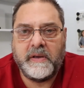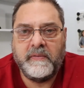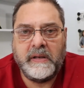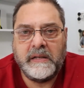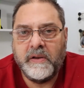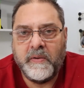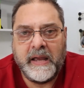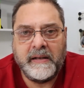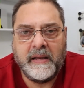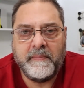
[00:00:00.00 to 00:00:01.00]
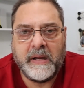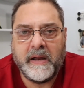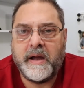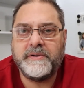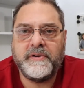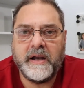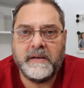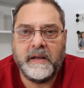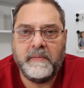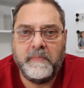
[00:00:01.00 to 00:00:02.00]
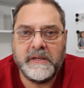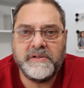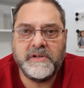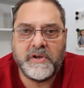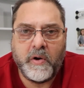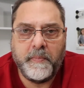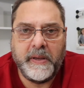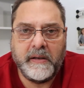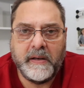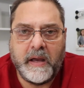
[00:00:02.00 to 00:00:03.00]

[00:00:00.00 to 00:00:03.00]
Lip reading: I need to go ahead and get my contracting business opened.